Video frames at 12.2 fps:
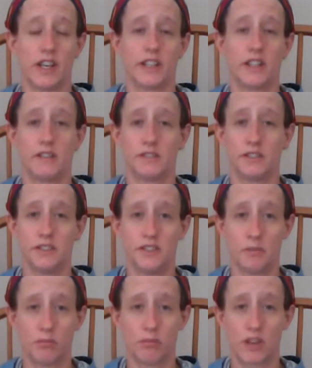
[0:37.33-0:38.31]
I got really
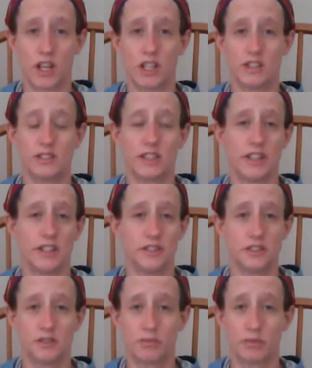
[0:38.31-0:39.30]
depressed, and I
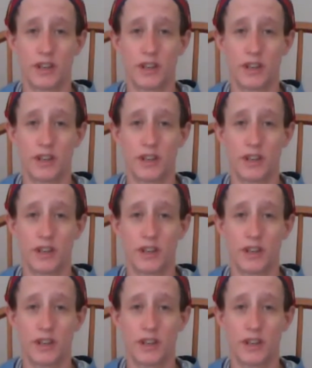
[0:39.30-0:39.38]
used to